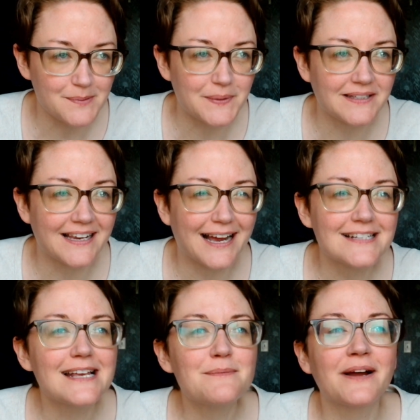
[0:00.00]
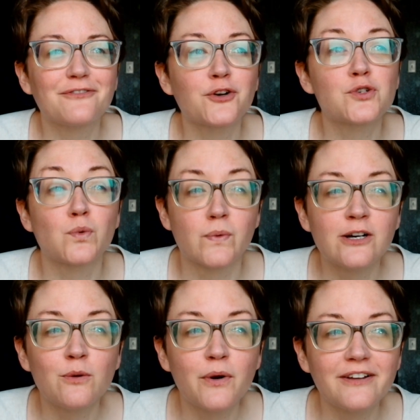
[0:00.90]
but like I say my first
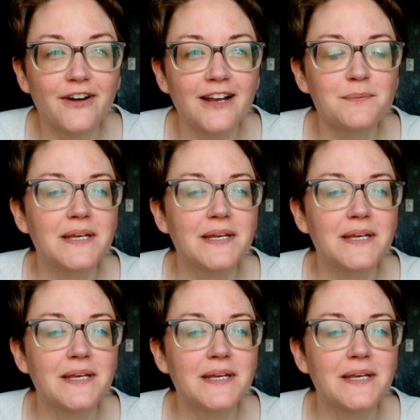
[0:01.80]
real boyfriend